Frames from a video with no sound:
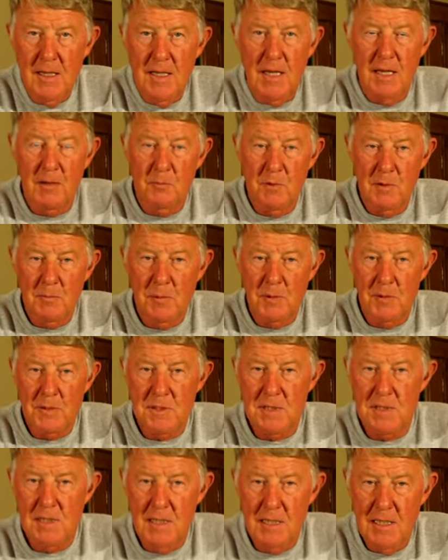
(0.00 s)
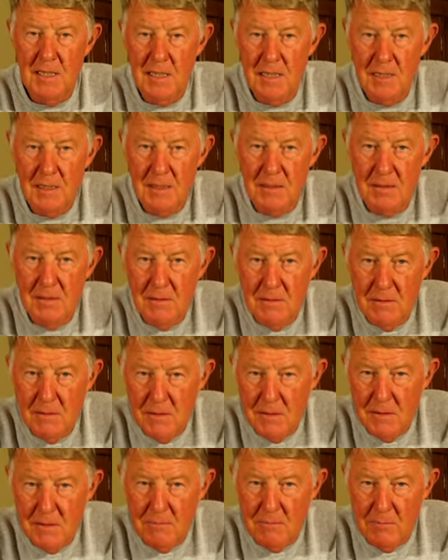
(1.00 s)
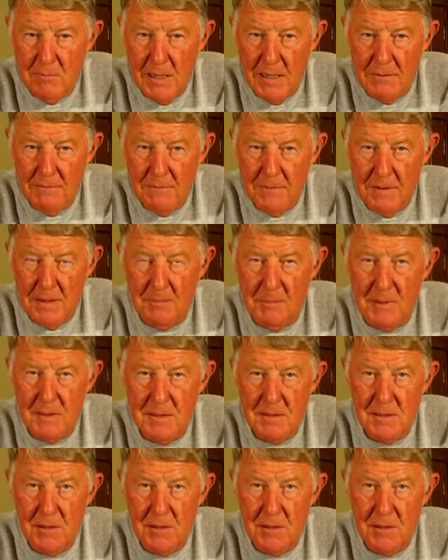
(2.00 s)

and one person into my family.